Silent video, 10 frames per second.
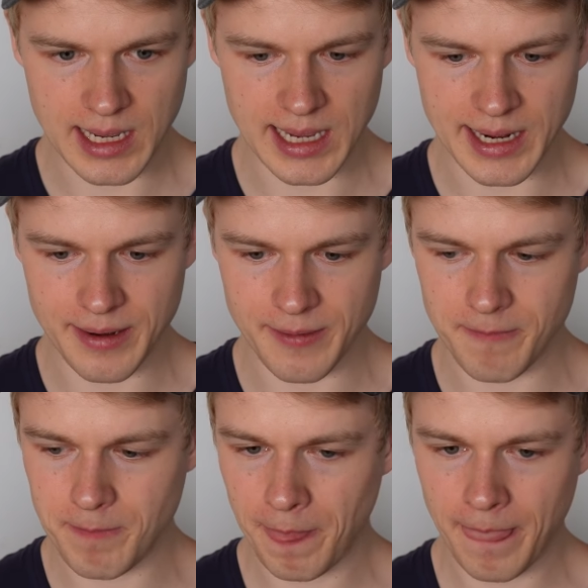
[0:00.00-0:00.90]
And
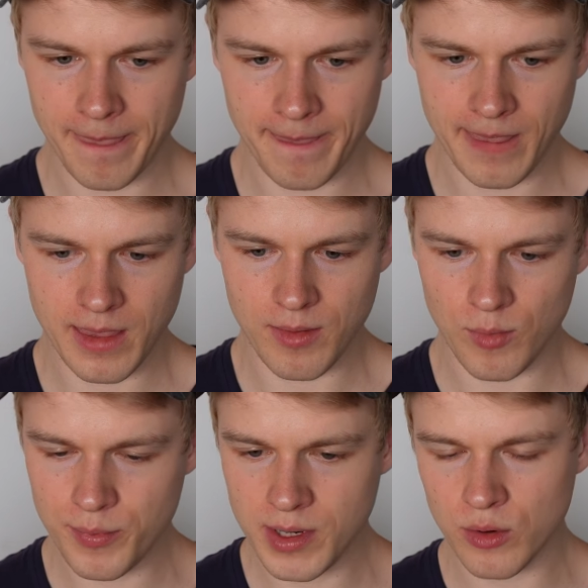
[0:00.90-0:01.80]

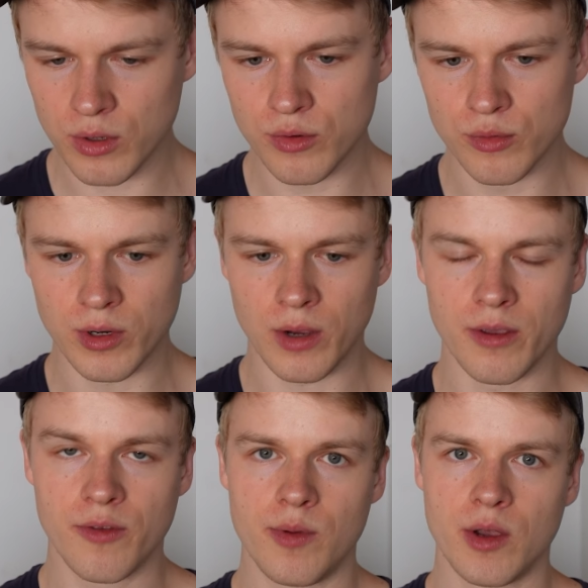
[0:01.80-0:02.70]
what we are going to do now
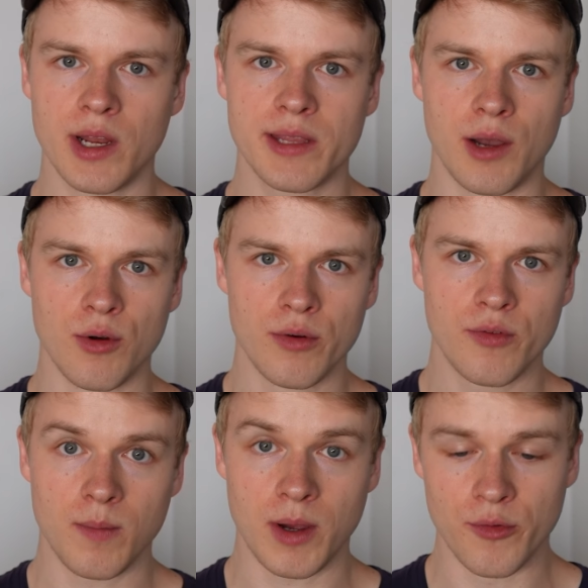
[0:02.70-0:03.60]
is we're going to download
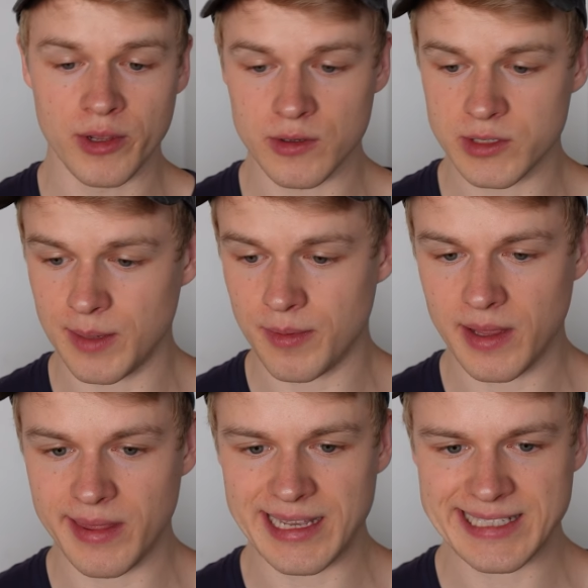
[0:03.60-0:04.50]
from our resource hub
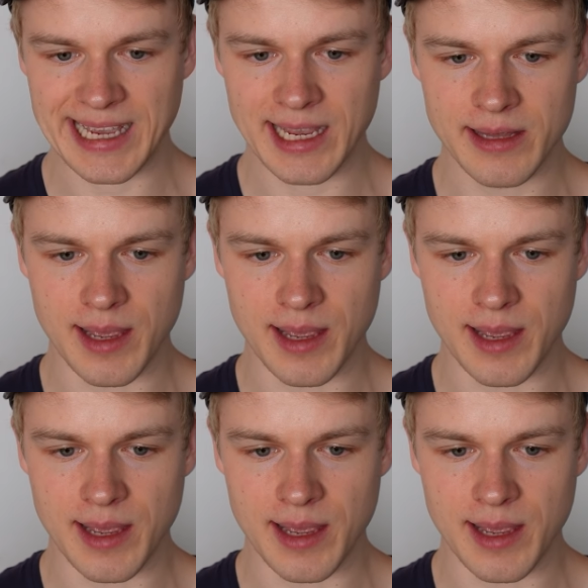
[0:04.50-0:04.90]
the second